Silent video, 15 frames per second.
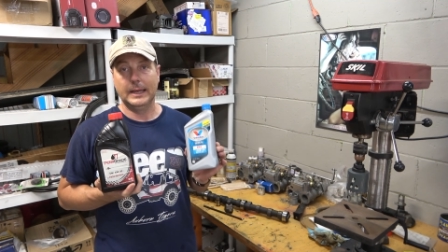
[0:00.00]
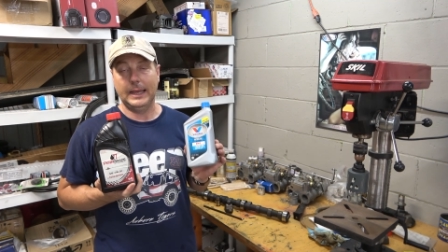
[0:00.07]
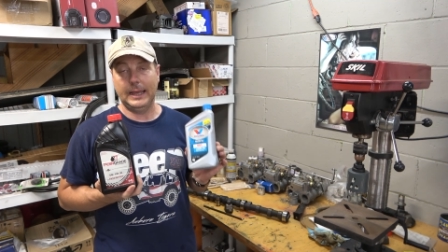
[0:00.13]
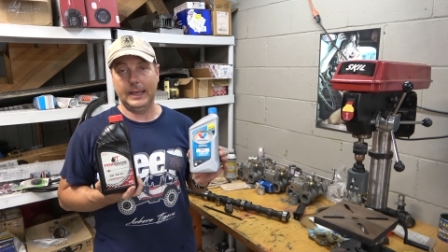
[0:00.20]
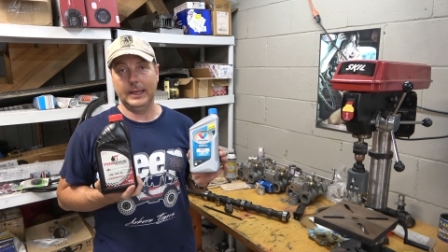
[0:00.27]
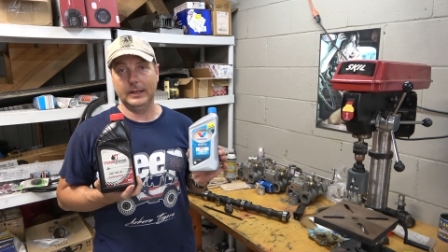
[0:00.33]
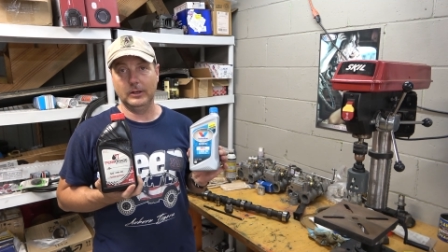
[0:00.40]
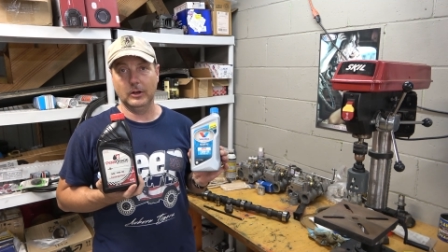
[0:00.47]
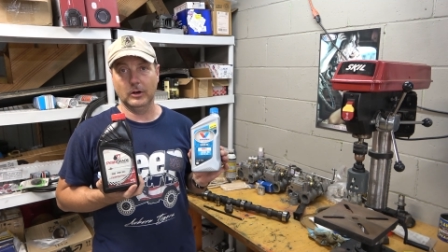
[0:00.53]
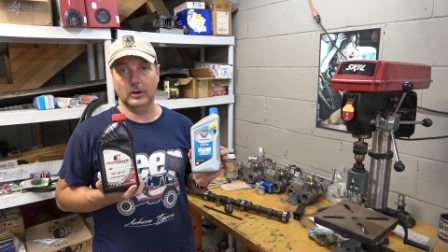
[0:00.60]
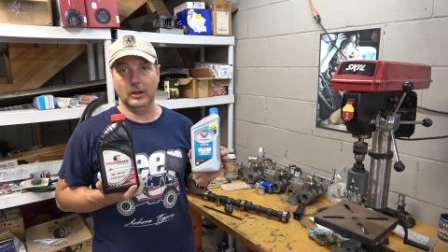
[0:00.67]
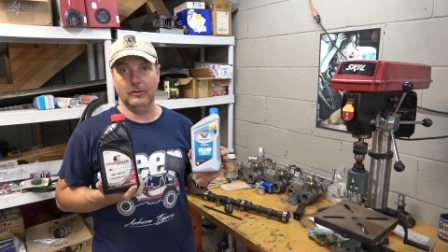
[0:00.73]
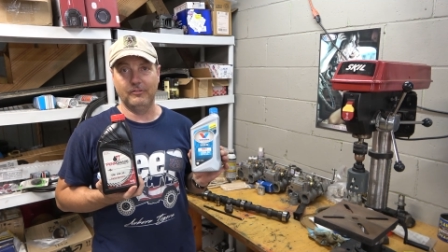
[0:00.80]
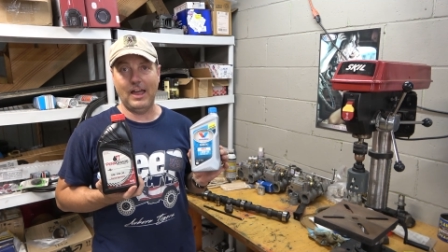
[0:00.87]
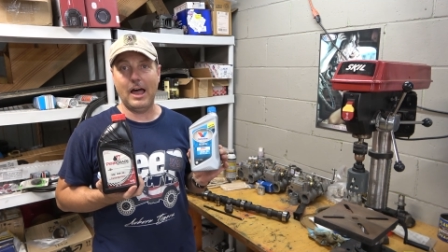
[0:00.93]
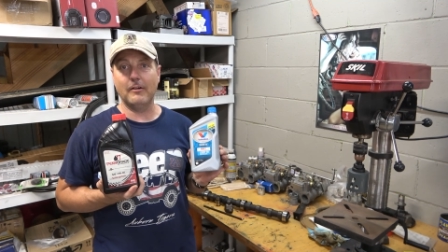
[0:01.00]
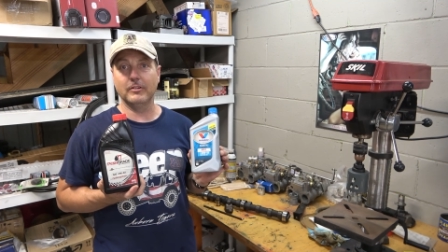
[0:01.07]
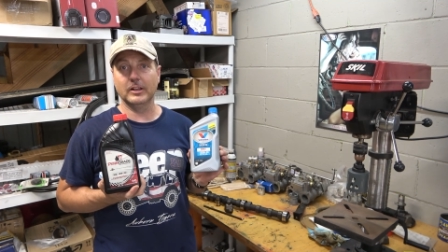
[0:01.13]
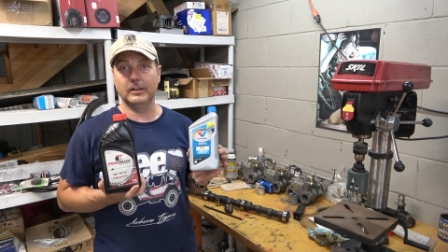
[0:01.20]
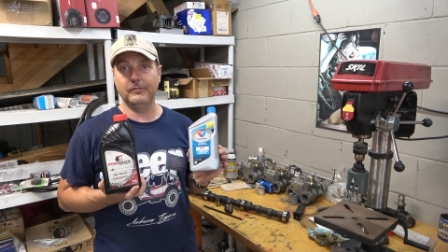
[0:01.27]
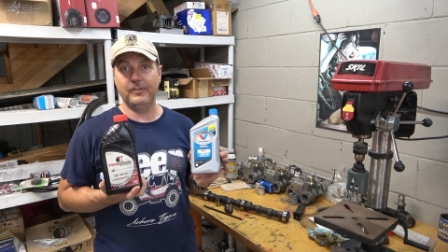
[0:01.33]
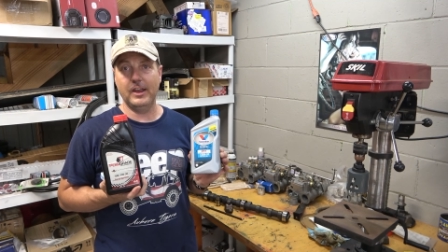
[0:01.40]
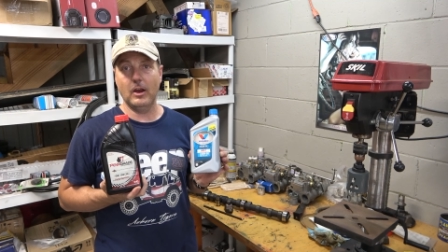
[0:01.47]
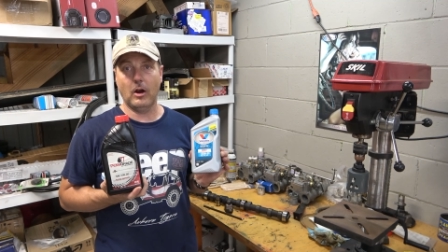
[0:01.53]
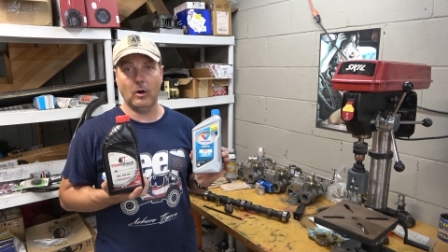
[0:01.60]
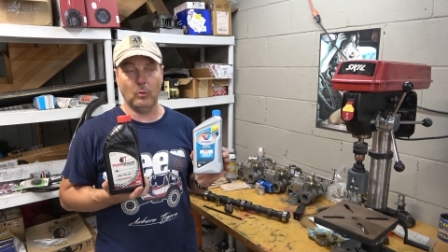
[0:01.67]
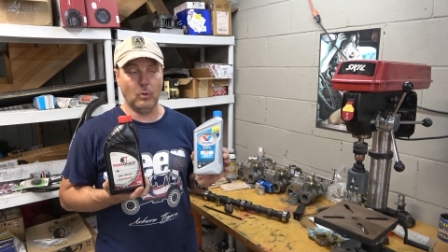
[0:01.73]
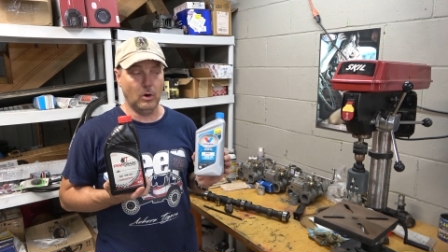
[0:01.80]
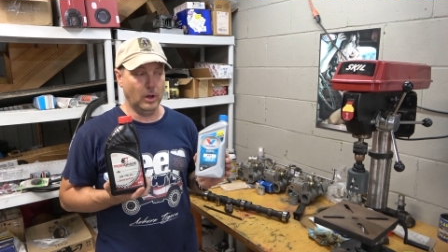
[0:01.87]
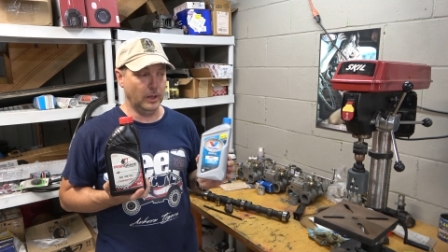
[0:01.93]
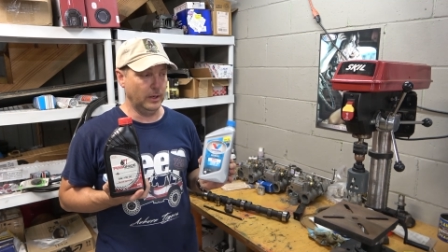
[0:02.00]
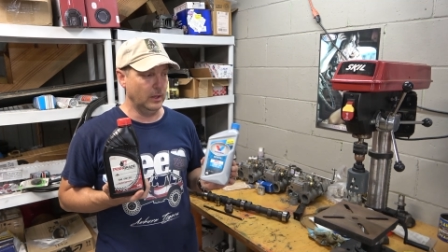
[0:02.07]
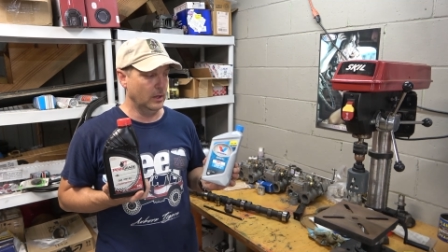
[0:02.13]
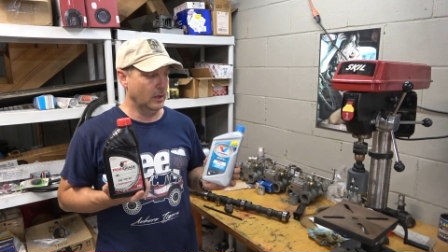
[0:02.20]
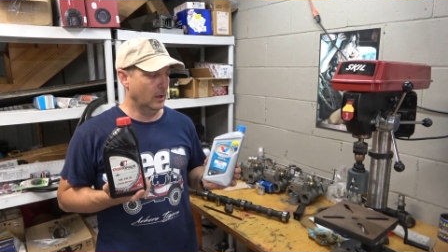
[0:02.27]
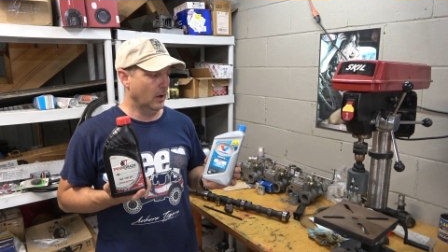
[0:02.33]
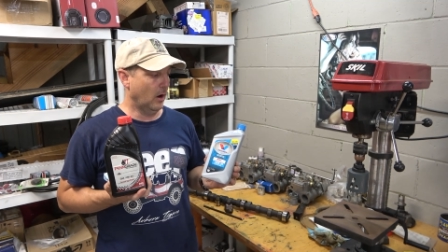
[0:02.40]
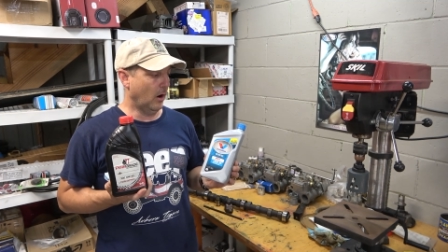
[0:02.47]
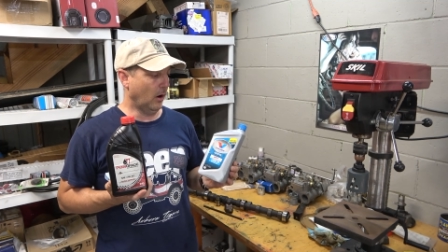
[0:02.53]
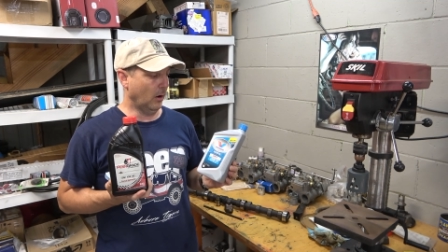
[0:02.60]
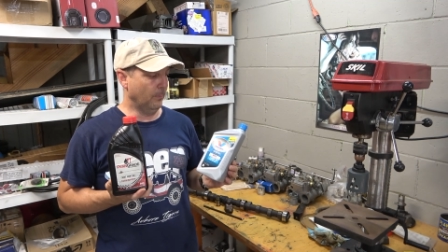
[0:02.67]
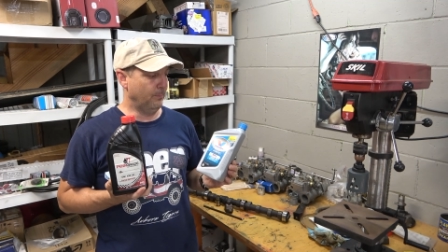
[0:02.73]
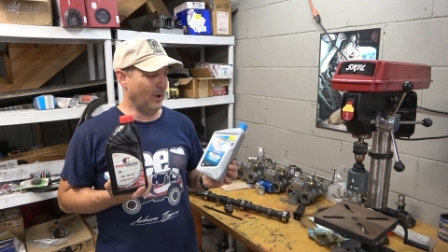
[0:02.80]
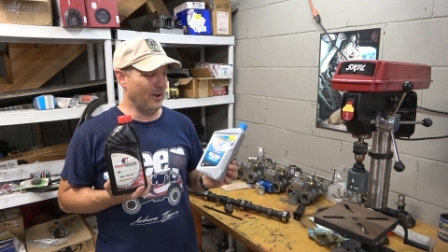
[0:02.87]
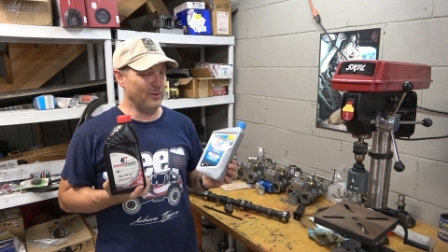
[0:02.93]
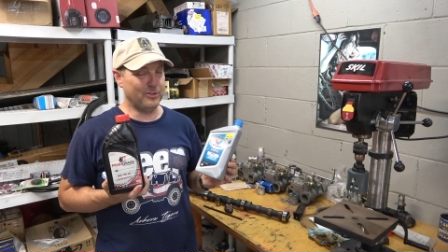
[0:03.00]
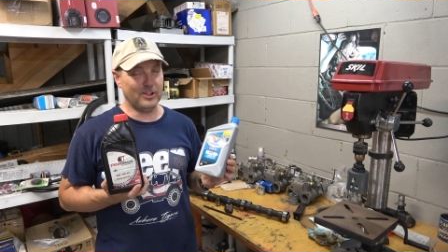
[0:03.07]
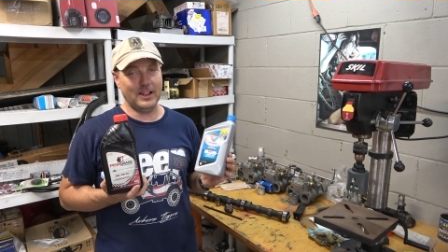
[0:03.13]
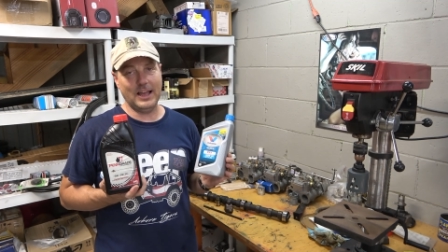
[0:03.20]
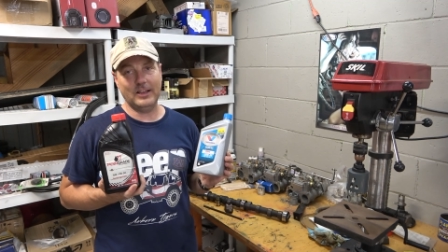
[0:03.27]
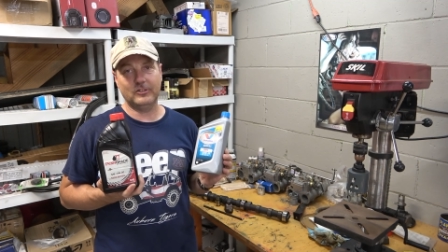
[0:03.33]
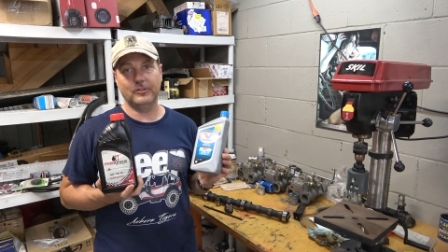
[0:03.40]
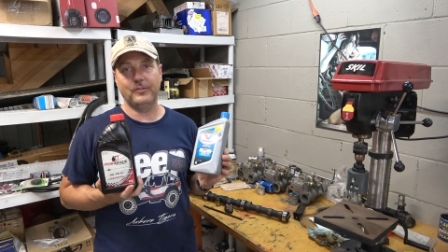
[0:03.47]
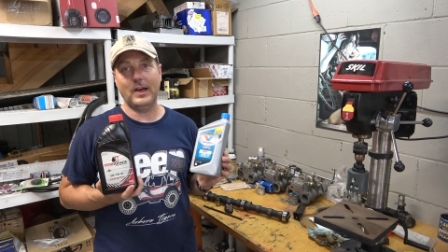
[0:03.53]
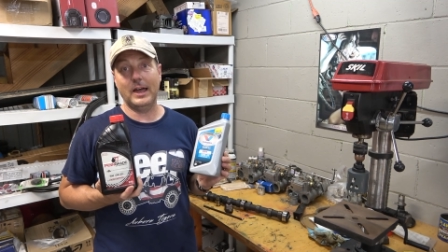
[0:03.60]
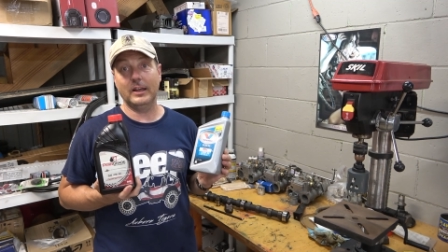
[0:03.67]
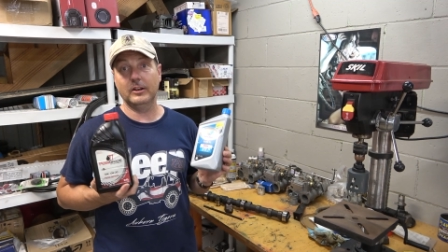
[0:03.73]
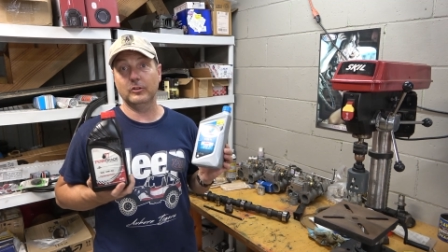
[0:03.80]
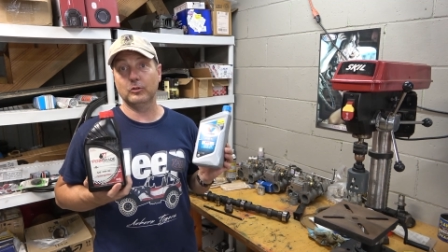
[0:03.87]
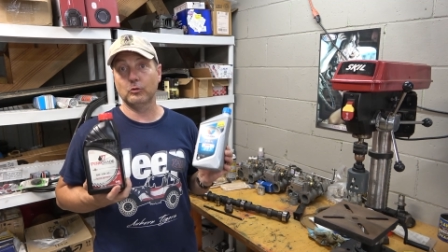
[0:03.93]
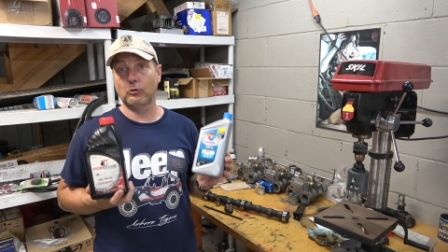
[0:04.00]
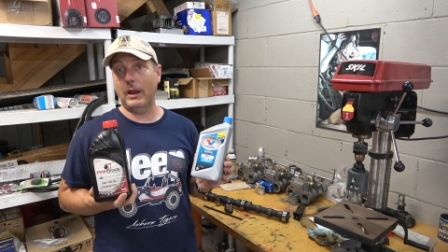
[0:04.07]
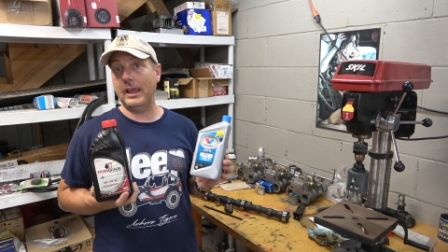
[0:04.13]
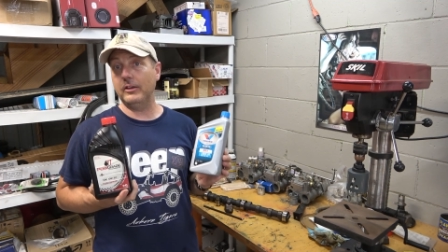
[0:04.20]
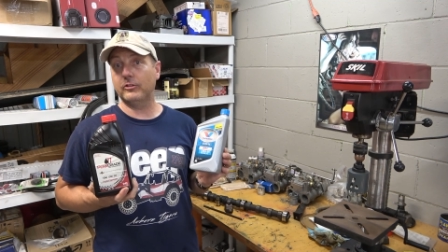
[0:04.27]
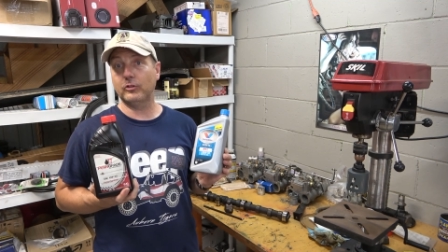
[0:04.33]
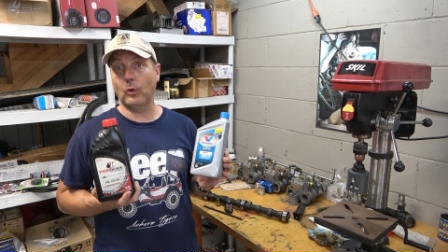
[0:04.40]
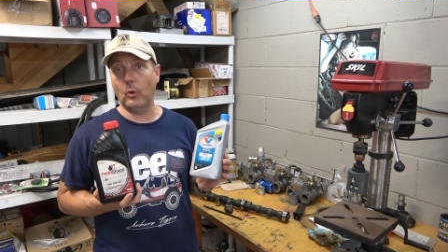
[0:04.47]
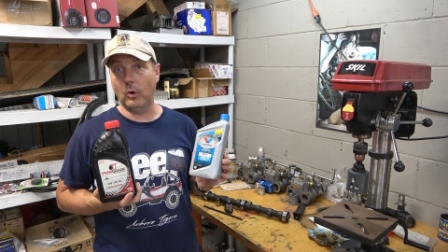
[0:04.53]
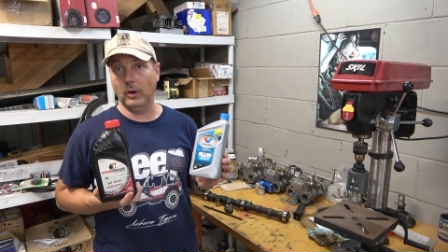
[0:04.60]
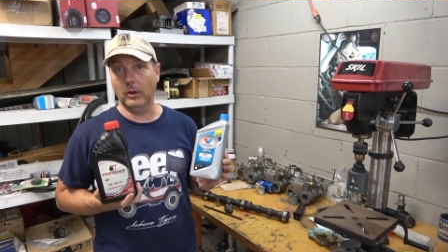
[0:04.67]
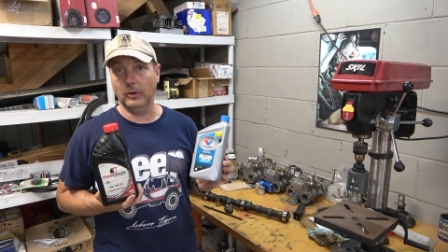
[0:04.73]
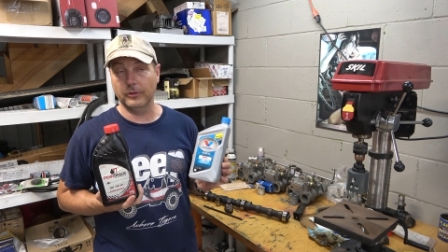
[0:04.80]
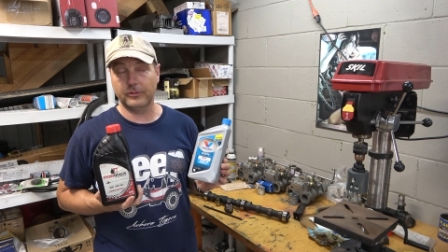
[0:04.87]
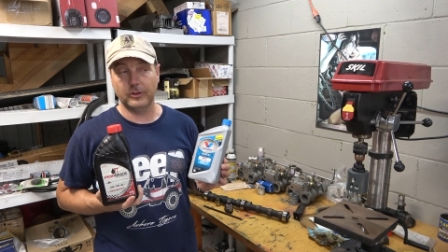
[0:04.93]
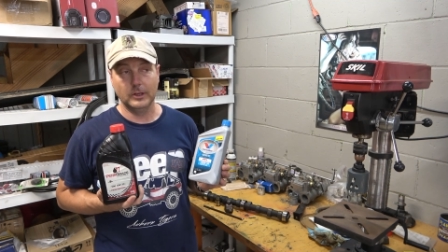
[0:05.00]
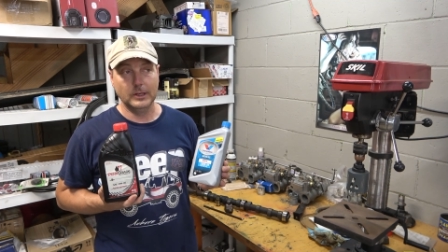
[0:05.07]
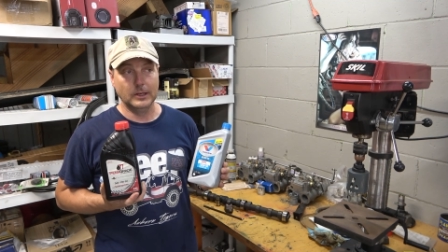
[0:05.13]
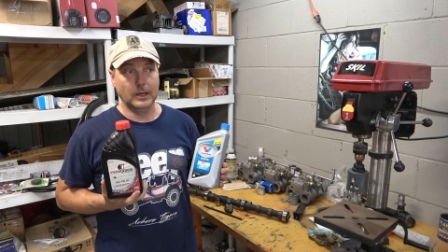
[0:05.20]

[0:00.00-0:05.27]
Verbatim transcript: and your uh, Valvoline VR1 are both classified as race oils.